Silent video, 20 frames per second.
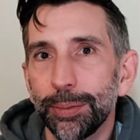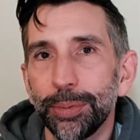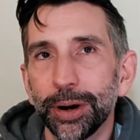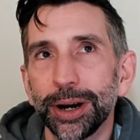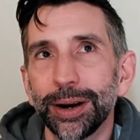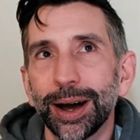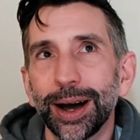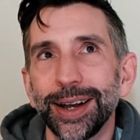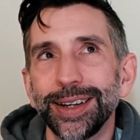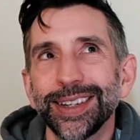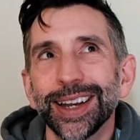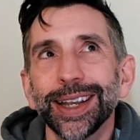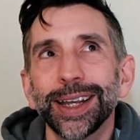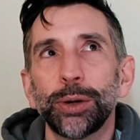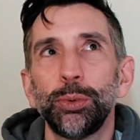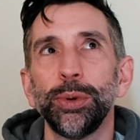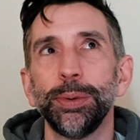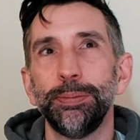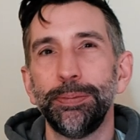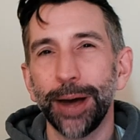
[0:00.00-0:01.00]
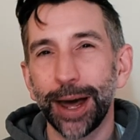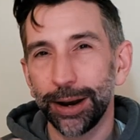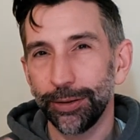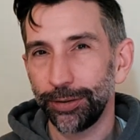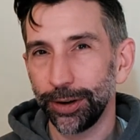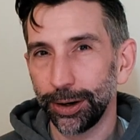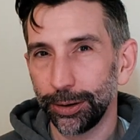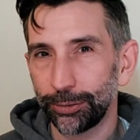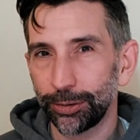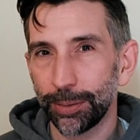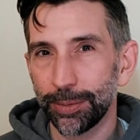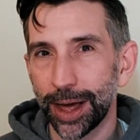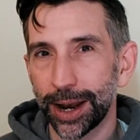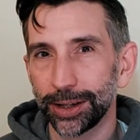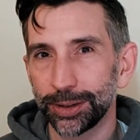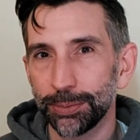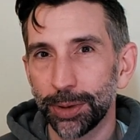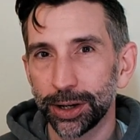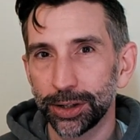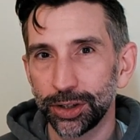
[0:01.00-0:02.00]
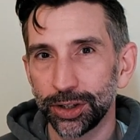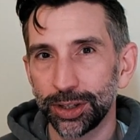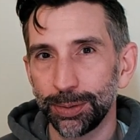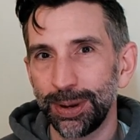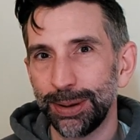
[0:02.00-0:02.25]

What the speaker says: but it's not like we benefited from that as much as the